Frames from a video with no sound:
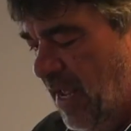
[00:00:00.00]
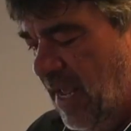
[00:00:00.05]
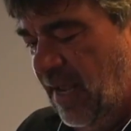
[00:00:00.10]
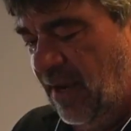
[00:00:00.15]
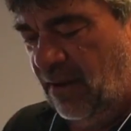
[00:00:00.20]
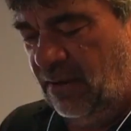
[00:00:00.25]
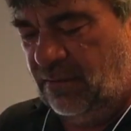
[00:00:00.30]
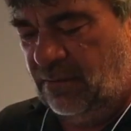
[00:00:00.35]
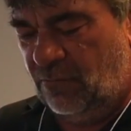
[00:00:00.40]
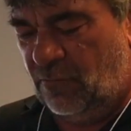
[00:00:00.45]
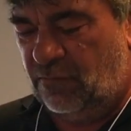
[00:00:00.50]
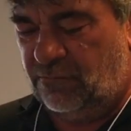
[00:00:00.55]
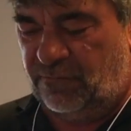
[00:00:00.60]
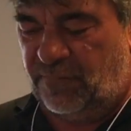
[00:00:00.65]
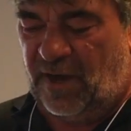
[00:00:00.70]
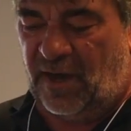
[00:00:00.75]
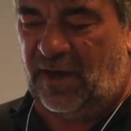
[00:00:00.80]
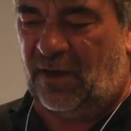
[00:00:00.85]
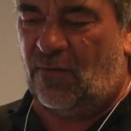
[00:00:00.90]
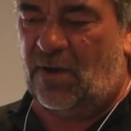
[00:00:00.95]
panel, we're
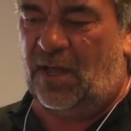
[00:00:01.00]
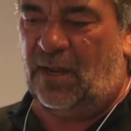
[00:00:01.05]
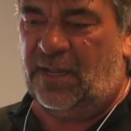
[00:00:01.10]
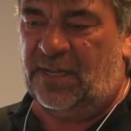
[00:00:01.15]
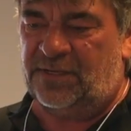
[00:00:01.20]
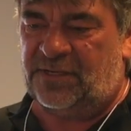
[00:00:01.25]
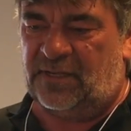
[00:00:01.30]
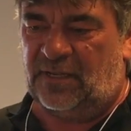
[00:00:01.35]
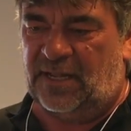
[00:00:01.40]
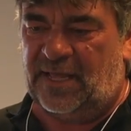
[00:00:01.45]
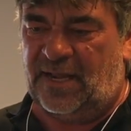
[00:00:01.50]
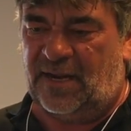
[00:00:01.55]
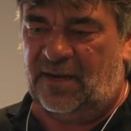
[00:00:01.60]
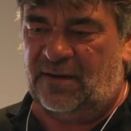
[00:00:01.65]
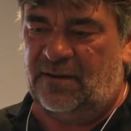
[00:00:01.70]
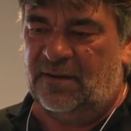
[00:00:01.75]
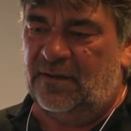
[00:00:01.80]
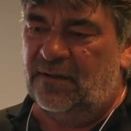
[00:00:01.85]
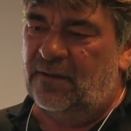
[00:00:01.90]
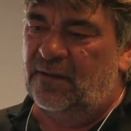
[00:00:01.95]
very well insulated.
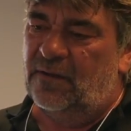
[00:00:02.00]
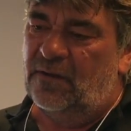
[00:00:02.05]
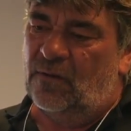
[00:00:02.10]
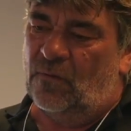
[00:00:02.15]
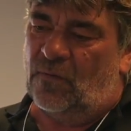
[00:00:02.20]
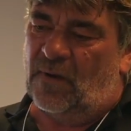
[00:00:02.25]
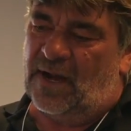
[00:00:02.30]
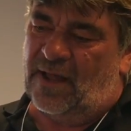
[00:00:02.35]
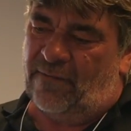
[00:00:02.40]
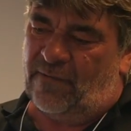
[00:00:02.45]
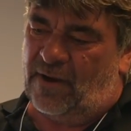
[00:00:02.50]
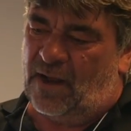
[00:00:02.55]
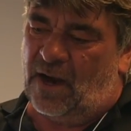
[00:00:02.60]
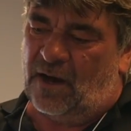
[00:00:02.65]
We have an